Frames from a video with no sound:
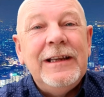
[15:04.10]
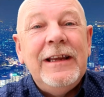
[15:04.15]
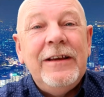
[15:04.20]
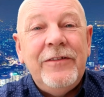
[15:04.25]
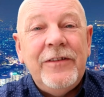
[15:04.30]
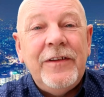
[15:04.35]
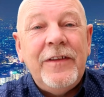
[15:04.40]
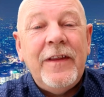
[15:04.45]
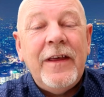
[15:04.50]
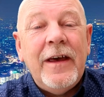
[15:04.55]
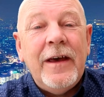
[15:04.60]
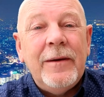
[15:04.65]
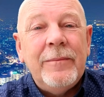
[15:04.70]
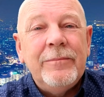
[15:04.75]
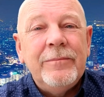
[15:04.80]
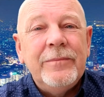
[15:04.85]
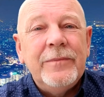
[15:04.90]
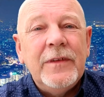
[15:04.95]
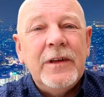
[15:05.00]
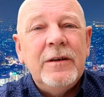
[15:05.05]
living there.
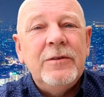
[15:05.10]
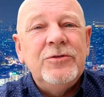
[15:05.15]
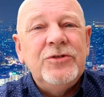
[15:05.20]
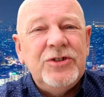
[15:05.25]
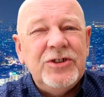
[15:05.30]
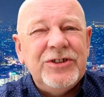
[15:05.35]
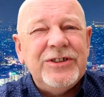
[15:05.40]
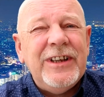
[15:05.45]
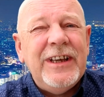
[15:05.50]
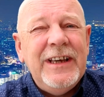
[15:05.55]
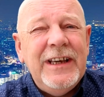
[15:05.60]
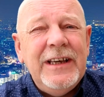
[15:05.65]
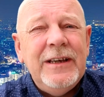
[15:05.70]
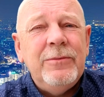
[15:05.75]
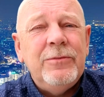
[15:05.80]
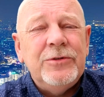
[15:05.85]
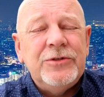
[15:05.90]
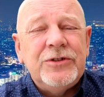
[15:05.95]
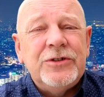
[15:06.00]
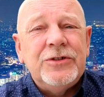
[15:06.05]
It was just the
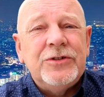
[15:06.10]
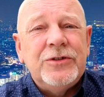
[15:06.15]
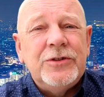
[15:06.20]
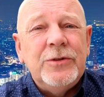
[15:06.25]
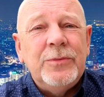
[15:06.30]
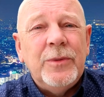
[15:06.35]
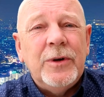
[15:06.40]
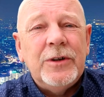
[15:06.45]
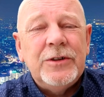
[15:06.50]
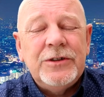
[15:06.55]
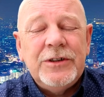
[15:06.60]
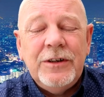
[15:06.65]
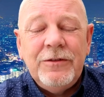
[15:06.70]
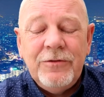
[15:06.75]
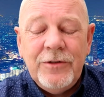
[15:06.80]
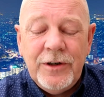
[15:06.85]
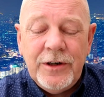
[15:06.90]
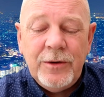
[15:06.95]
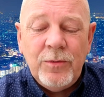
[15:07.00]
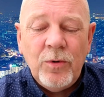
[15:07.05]
heat was just too much. It
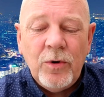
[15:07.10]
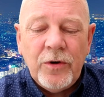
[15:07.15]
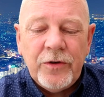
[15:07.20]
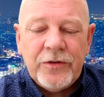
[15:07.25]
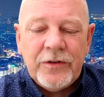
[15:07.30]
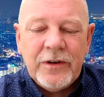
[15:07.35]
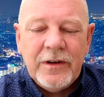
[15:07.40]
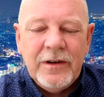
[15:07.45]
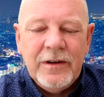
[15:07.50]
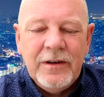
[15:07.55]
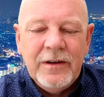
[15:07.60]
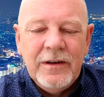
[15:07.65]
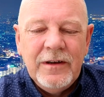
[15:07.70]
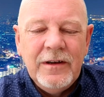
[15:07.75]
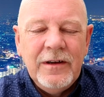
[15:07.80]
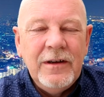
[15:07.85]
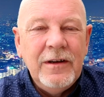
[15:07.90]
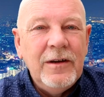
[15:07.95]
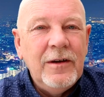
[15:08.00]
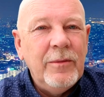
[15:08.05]
really was.
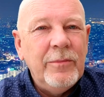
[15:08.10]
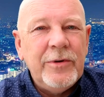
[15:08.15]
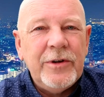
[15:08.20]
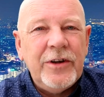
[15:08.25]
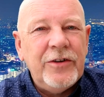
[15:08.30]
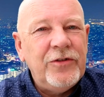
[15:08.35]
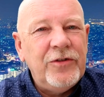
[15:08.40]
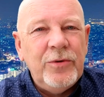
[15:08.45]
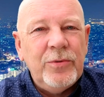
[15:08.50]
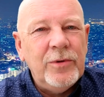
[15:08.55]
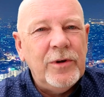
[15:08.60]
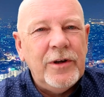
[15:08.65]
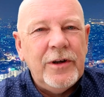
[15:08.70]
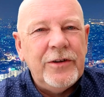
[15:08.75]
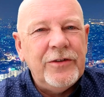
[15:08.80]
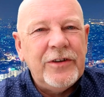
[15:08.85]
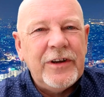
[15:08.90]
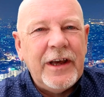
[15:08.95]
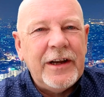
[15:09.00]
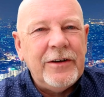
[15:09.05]
But I soon
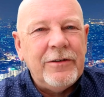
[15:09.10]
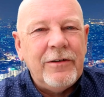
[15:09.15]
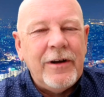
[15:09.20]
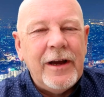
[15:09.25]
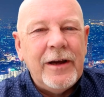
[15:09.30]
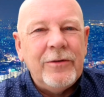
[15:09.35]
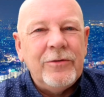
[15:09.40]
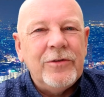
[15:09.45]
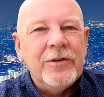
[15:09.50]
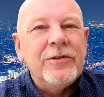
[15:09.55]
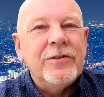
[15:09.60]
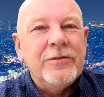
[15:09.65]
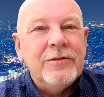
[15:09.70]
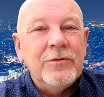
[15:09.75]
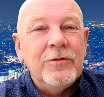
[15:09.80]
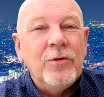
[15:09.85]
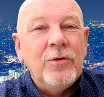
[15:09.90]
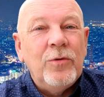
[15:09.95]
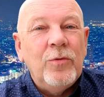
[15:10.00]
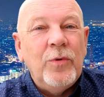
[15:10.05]
learned to get around and
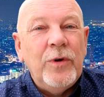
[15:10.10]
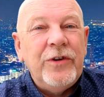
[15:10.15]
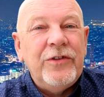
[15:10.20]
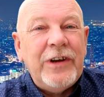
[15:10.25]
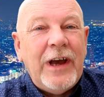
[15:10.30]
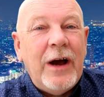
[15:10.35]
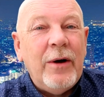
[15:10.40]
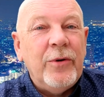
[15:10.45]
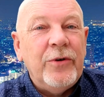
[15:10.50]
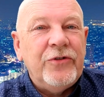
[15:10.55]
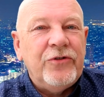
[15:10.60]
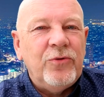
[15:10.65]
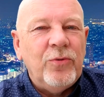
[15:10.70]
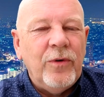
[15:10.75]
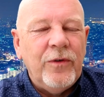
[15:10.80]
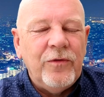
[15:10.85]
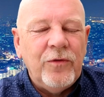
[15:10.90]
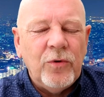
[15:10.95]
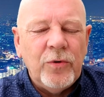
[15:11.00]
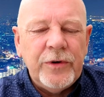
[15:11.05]
which hours to
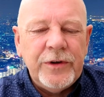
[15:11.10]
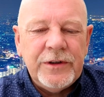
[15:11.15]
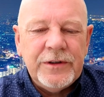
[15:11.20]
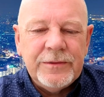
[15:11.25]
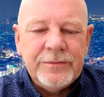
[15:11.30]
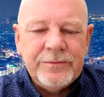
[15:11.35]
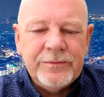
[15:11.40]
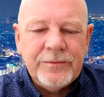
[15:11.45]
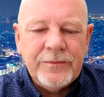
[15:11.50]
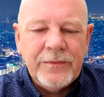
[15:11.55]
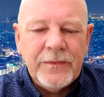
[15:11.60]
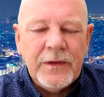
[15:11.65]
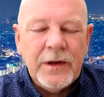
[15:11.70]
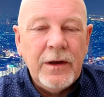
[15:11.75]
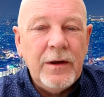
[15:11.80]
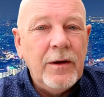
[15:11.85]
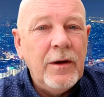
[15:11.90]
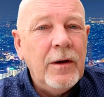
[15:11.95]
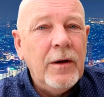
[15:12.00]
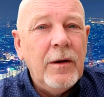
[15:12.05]
avoid.
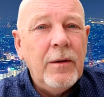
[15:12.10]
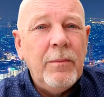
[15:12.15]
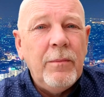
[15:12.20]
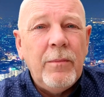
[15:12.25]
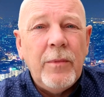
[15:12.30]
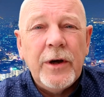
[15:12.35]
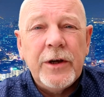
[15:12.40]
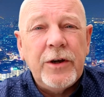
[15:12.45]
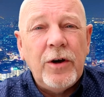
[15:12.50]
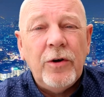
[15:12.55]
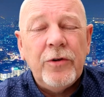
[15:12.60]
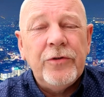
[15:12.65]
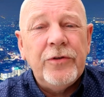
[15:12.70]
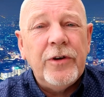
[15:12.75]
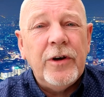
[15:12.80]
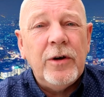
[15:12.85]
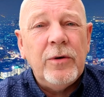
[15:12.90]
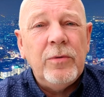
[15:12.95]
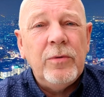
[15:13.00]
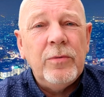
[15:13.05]
My
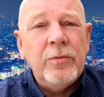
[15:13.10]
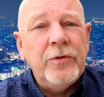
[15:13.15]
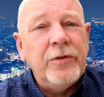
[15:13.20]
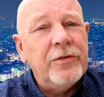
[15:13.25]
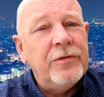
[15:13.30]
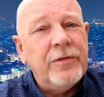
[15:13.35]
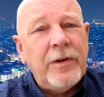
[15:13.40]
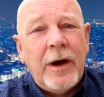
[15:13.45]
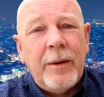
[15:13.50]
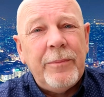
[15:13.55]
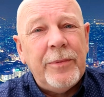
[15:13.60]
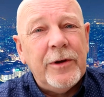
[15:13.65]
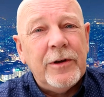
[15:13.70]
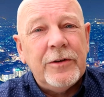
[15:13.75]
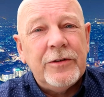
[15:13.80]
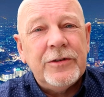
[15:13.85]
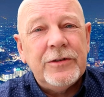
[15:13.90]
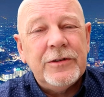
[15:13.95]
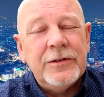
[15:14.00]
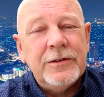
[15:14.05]
condo was
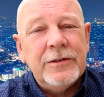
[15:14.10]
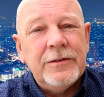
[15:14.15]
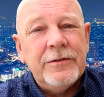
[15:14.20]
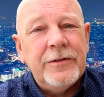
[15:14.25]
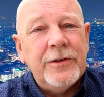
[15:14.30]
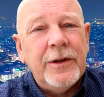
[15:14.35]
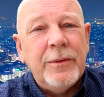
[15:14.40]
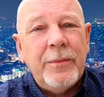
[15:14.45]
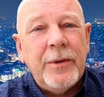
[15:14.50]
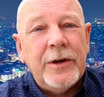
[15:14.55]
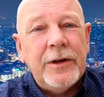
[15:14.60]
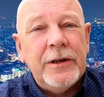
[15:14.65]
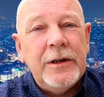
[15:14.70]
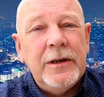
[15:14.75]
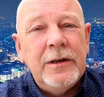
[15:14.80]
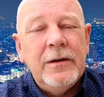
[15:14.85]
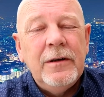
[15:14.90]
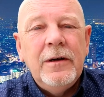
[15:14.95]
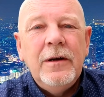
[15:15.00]
fabulous for the money